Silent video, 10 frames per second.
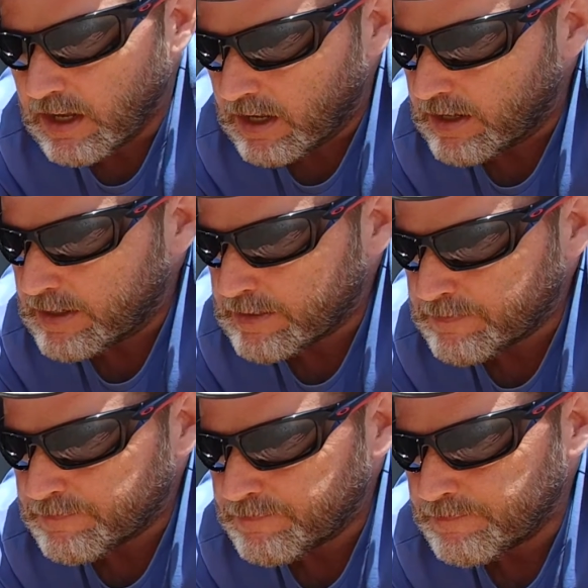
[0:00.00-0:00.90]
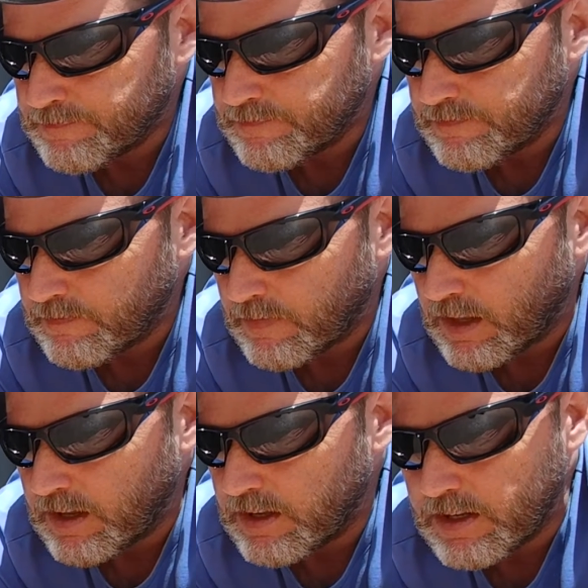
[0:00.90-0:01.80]

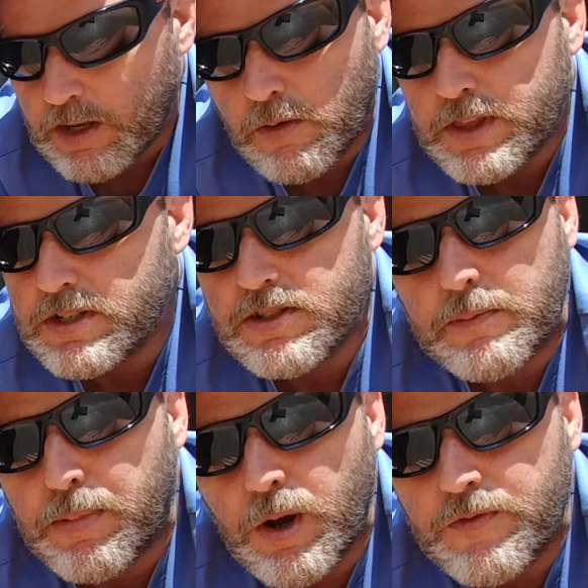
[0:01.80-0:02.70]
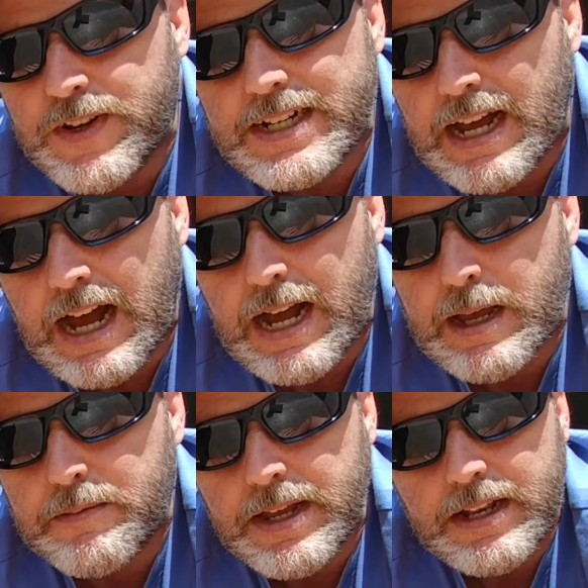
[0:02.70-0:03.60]
You know, this is the perfect
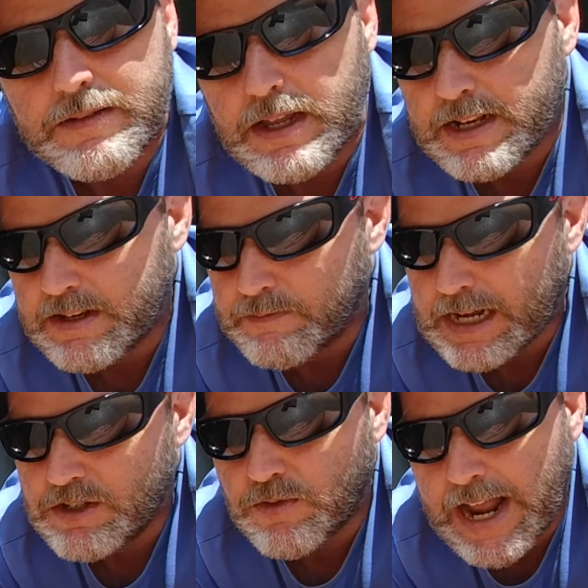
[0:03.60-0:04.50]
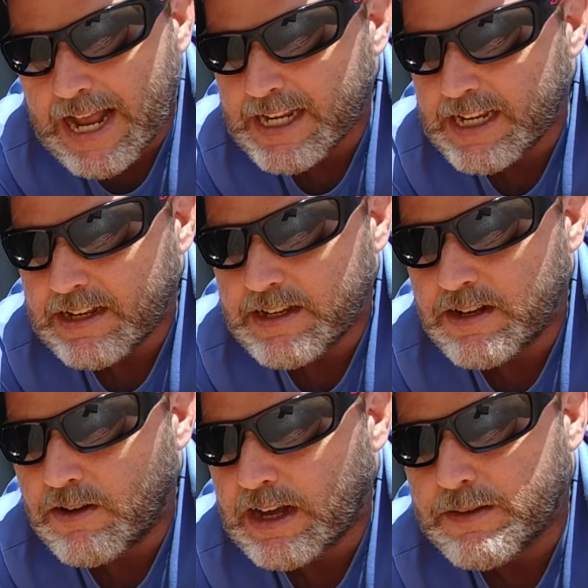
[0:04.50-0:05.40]
time, and my draggy, you
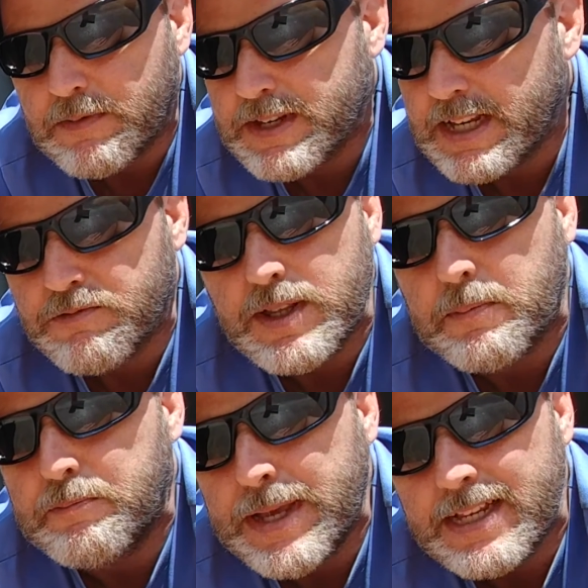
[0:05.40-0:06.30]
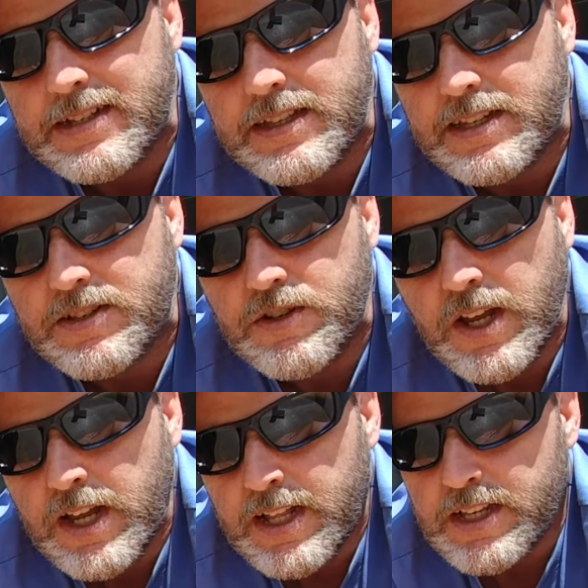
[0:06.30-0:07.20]
know, I'm getting really pissed at this
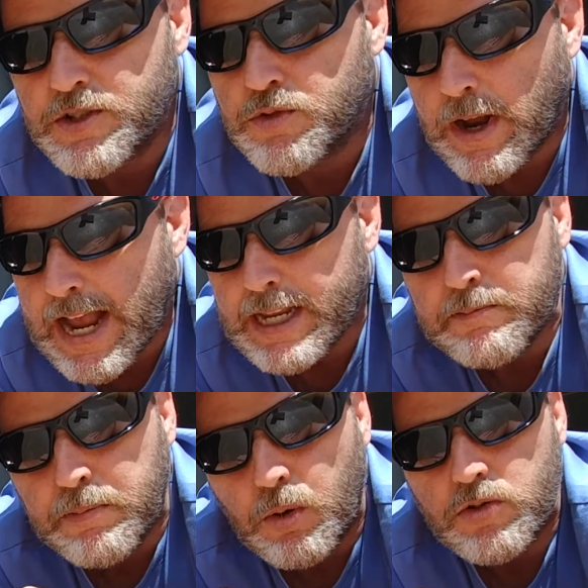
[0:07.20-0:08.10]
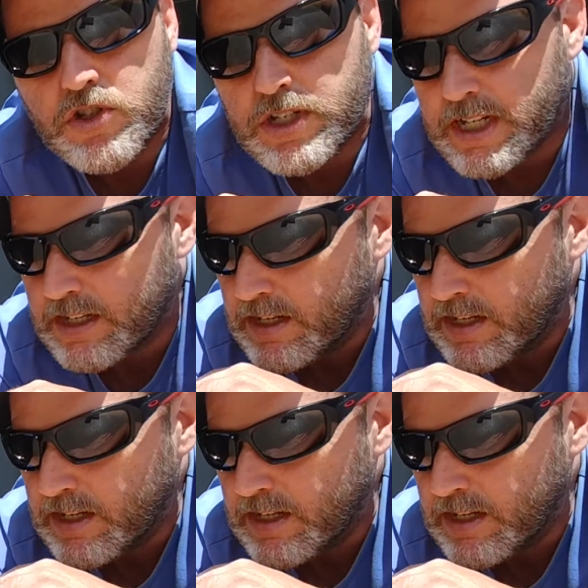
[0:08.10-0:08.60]
draggy bullshit.